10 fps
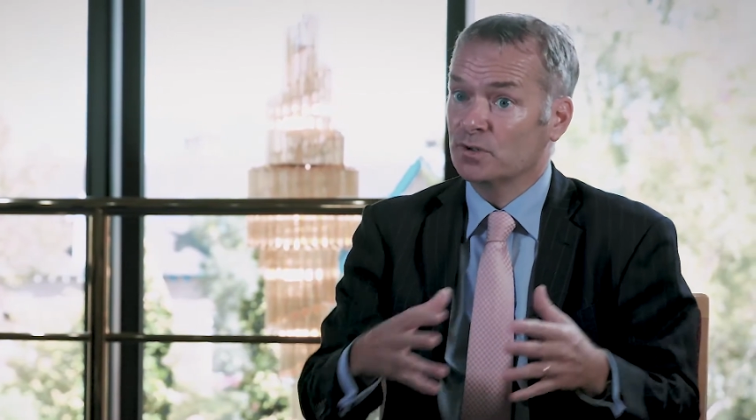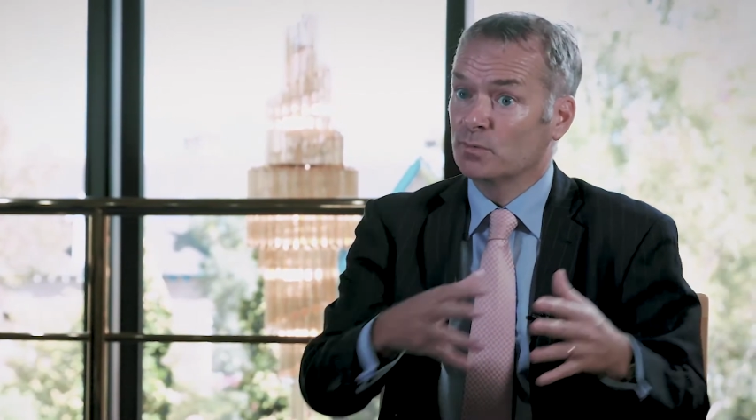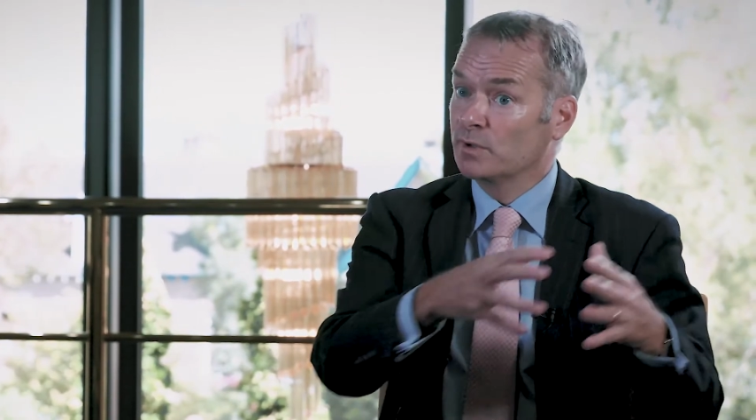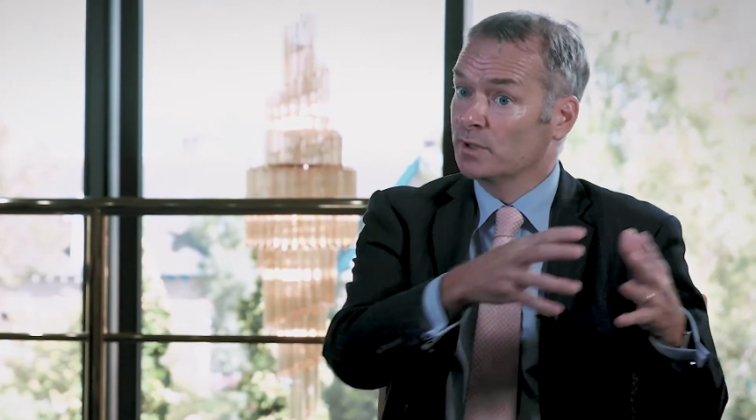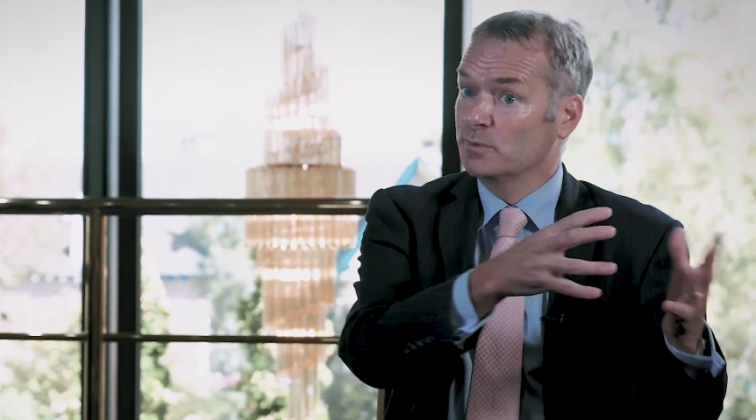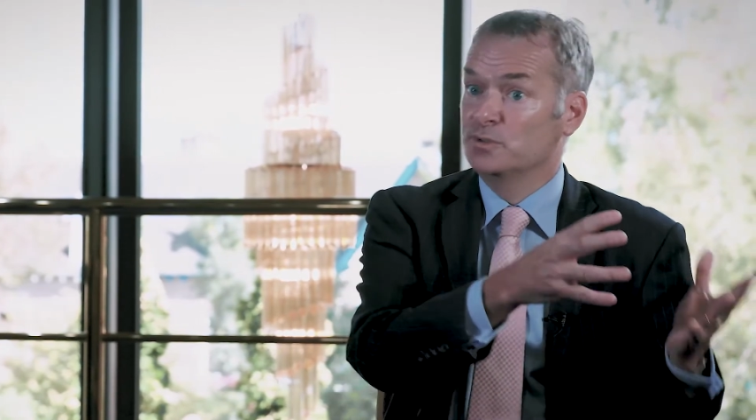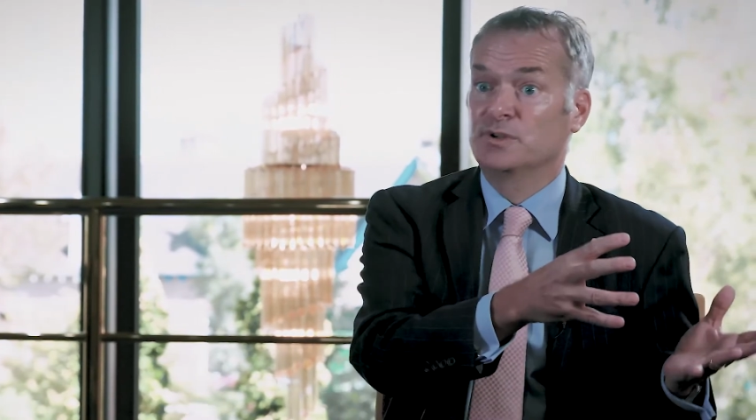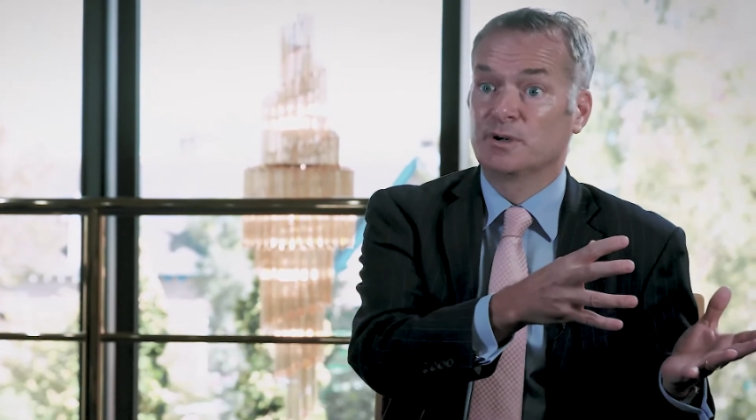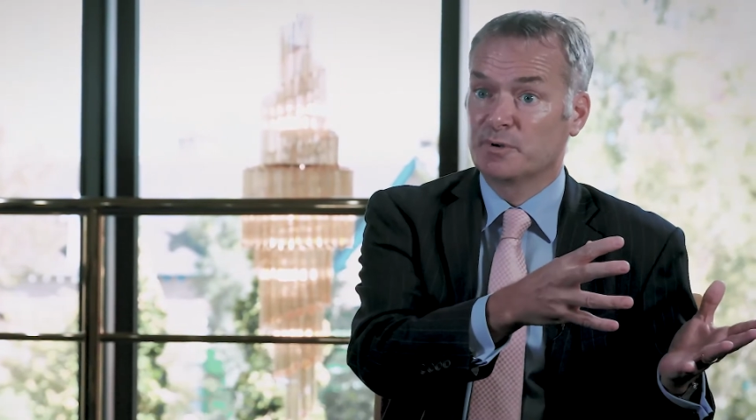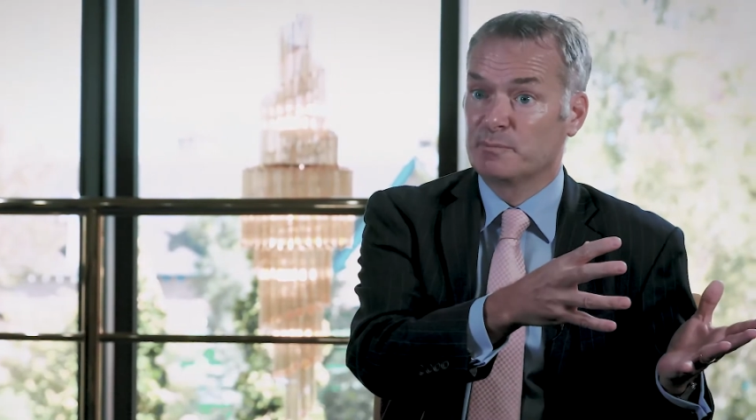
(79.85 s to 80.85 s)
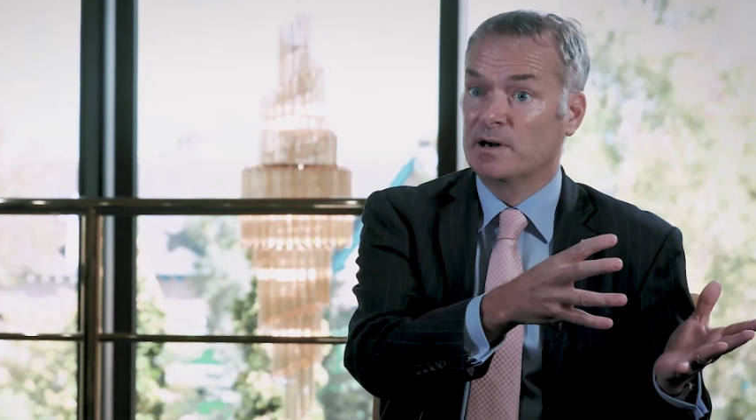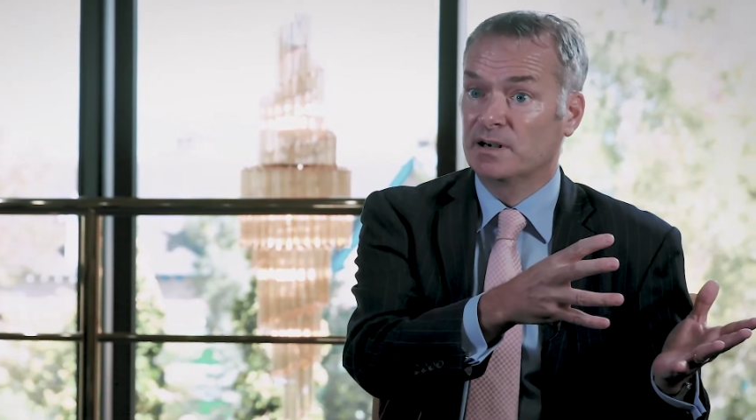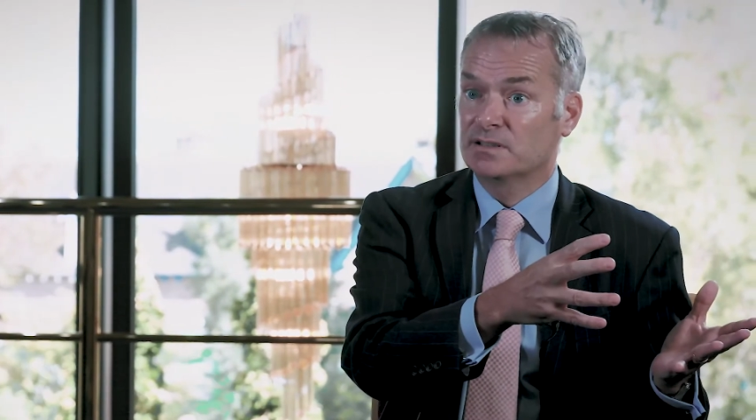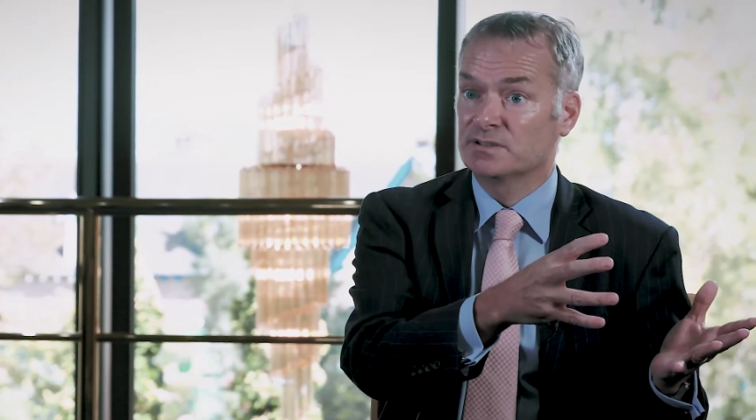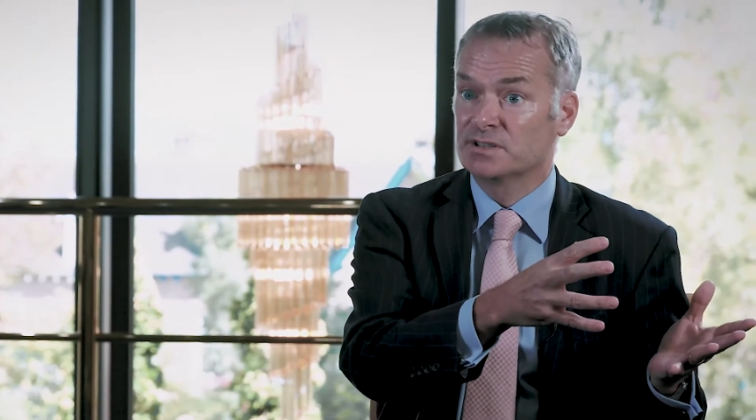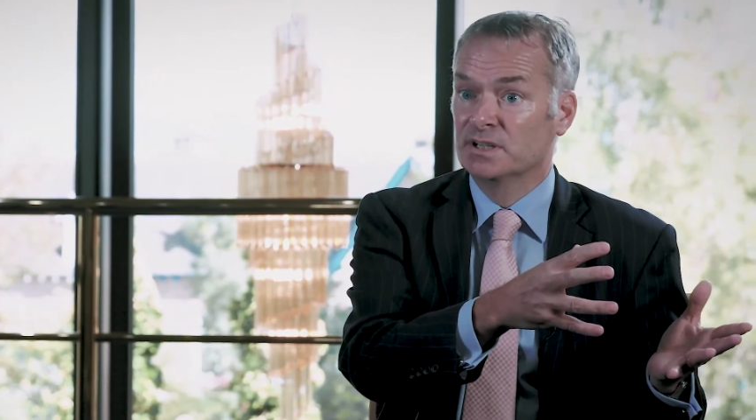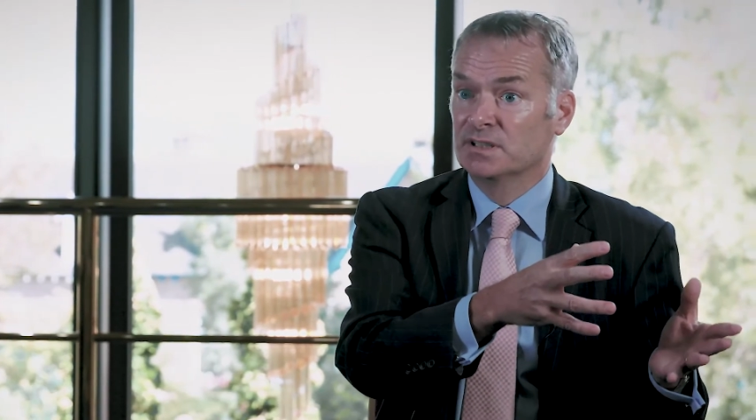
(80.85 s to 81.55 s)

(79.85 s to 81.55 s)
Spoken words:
or whether we're doing it with partners,